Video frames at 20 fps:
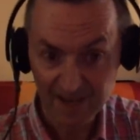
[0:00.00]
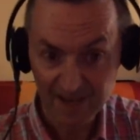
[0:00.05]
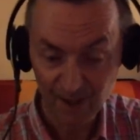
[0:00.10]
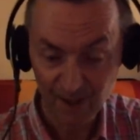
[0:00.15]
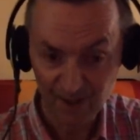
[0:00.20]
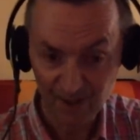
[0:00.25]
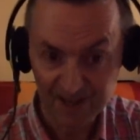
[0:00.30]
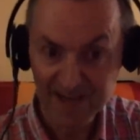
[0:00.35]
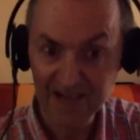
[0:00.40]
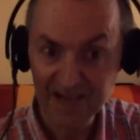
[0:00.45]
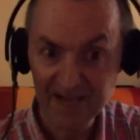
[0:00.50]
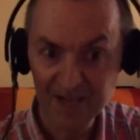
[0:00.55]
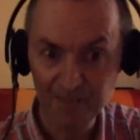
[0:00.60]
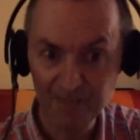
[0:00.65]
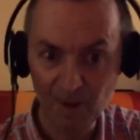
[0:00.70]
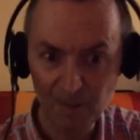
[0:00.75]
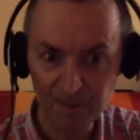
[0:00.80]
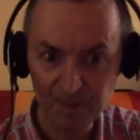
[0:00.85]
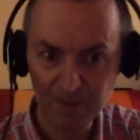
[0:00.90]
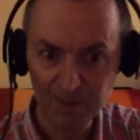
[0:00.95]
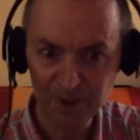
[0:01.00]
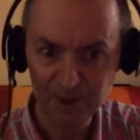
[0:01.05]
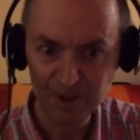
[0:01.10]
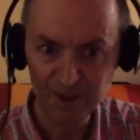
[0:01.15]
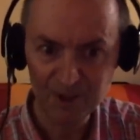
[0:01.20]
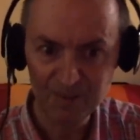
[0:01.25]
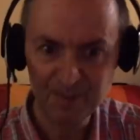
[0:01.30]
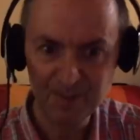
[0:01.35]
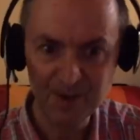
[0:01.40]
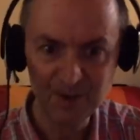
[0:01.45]
uh, English Bob could
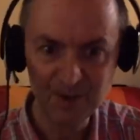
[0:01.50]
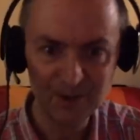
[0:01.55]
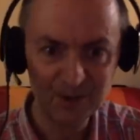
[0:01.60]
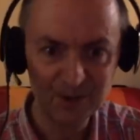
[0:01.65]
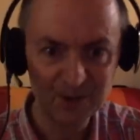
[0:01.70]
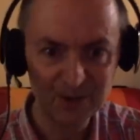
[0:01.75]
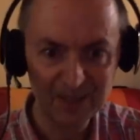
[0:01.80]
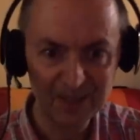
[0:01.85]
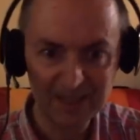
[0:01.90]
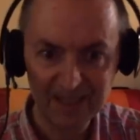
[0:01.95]
not boot.